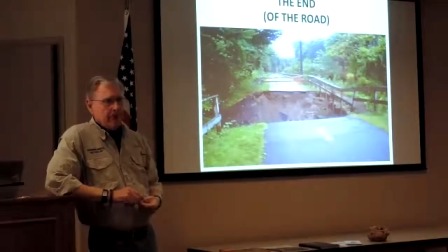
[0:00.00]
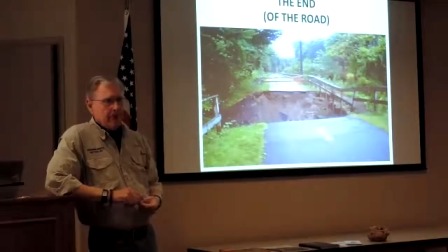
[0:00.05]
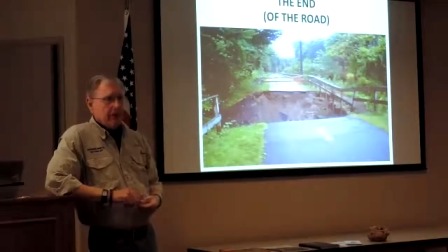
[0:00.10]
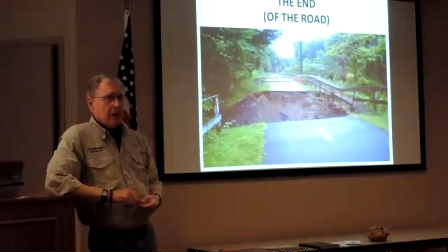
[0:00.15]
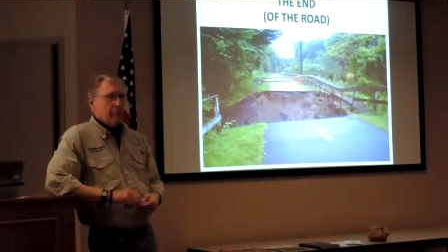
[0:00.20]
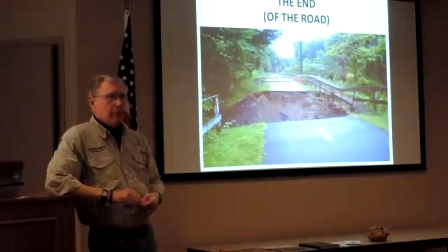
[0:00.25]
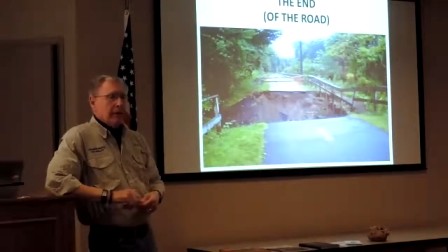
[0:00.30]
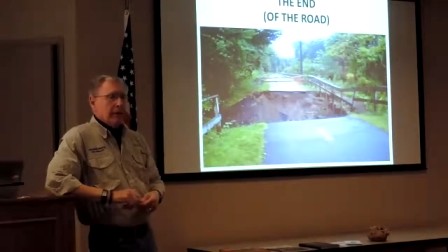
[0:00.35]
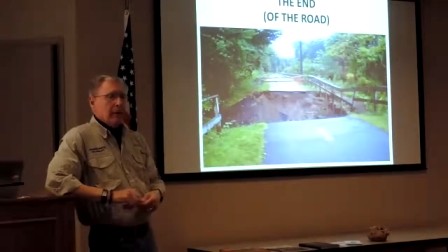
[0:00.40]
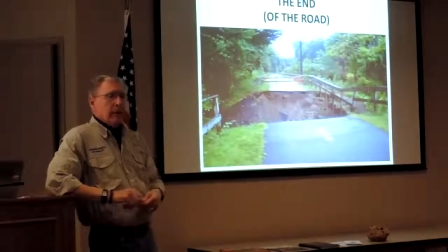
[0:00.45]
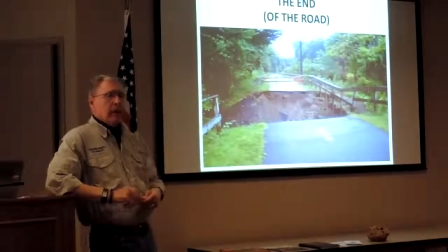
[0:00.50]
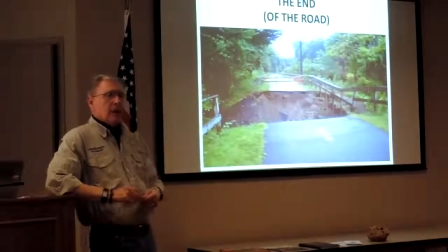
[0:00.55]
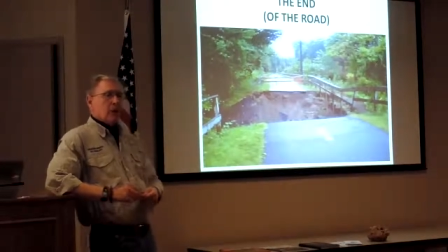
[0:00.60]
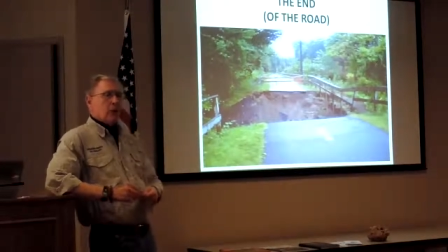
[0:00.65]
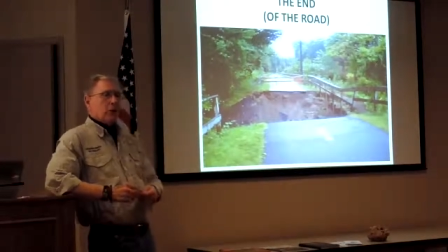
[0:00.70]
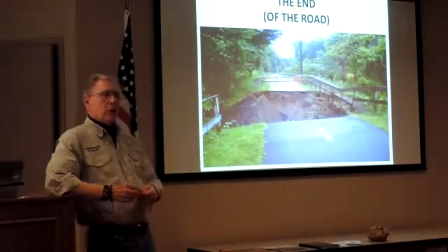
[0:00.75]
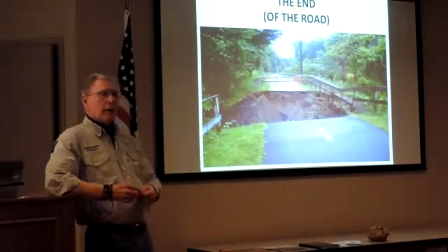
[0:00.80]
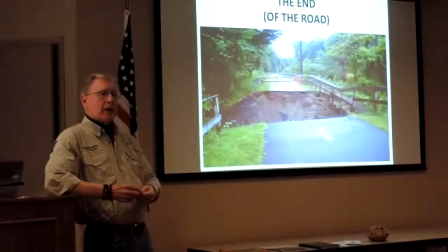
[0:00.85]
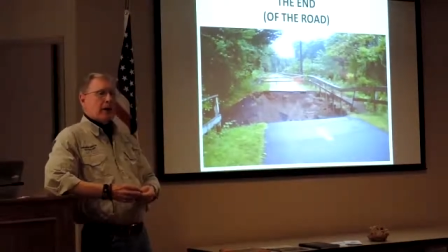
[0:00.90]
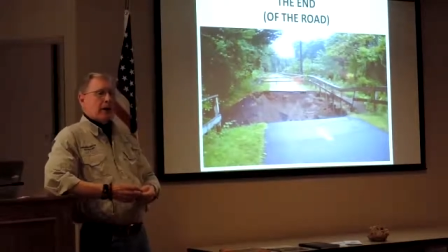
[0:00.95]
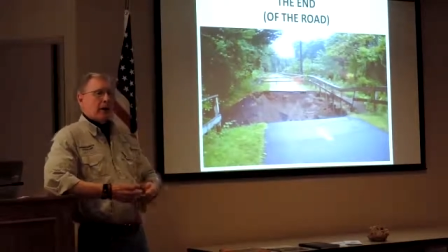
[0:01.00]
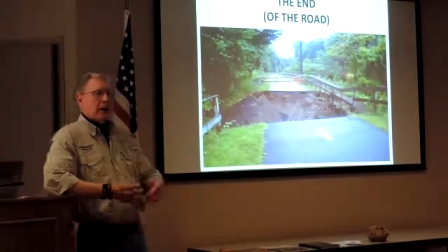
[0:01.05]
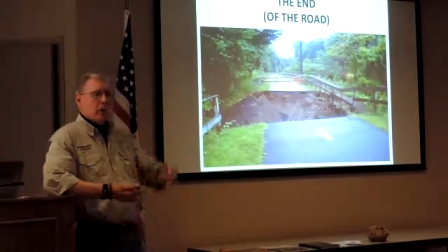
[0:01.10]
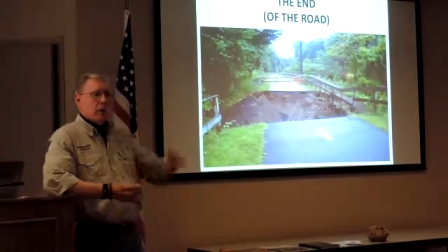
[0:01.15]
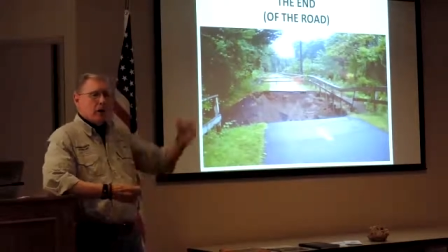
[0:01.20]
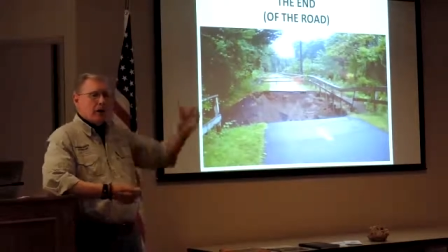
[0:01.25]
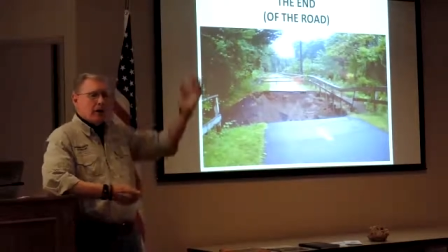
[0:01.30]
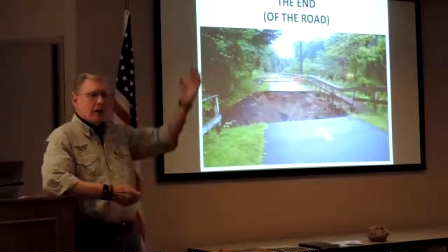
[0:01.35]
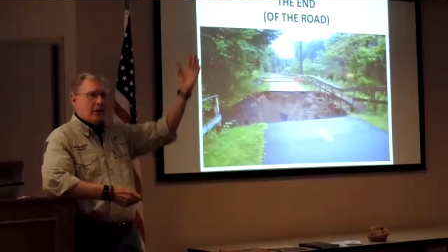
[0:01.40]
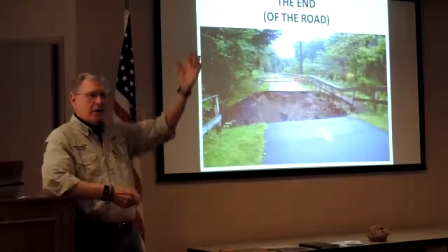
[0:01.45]
and depending on what kind of
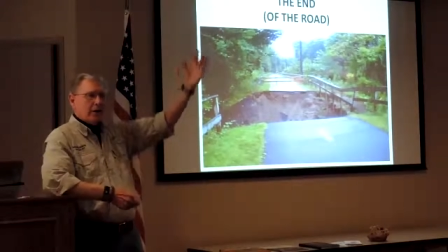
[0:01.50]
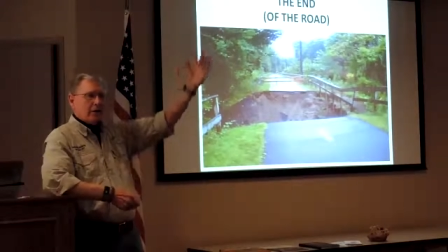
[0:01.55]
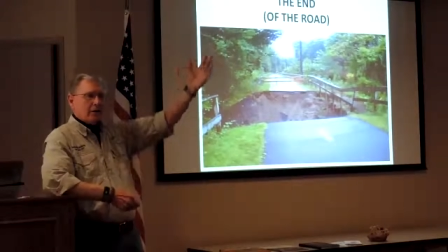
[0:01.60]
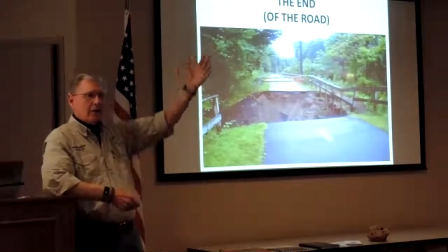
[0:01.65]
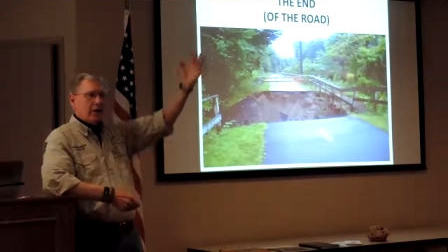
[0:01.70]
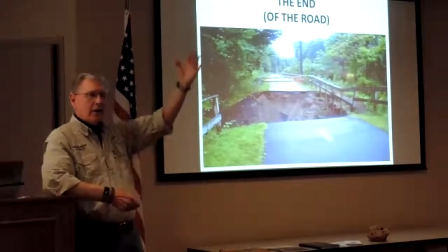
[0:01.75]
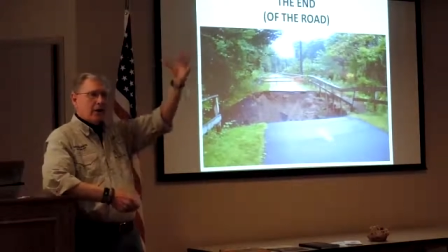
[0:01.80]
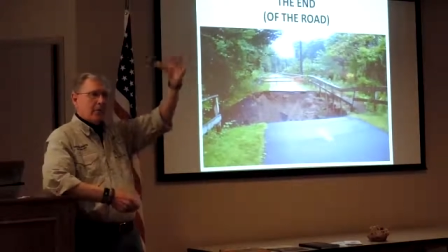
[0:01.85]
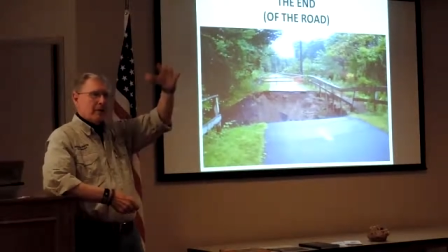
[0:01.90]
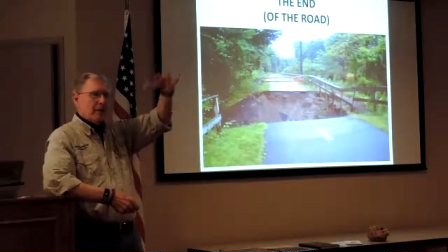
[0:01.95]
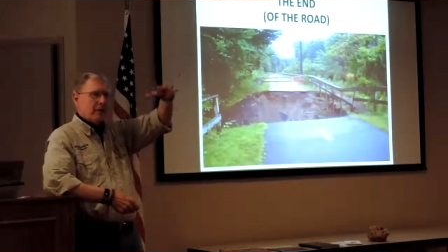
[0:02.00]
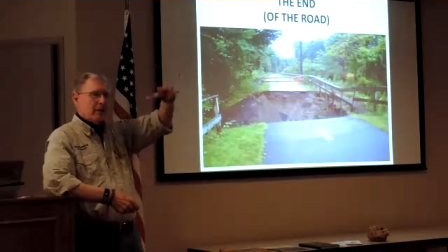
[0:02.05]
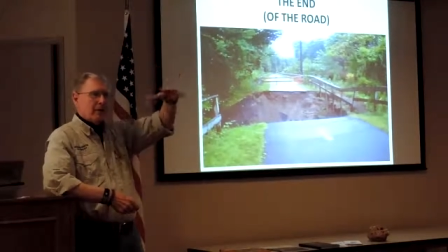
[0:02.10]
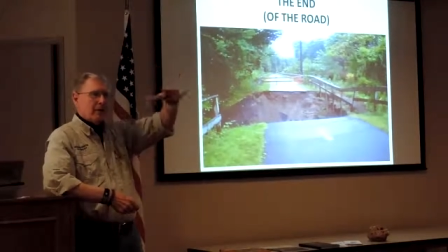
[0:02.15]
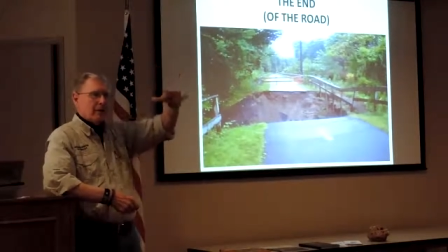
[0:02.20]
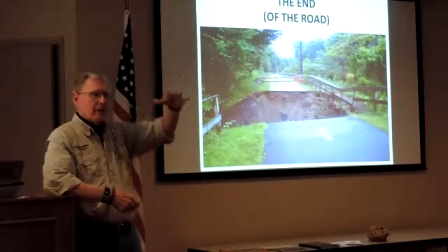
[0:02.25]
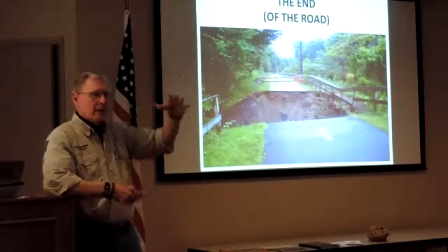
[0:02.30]
water is dropping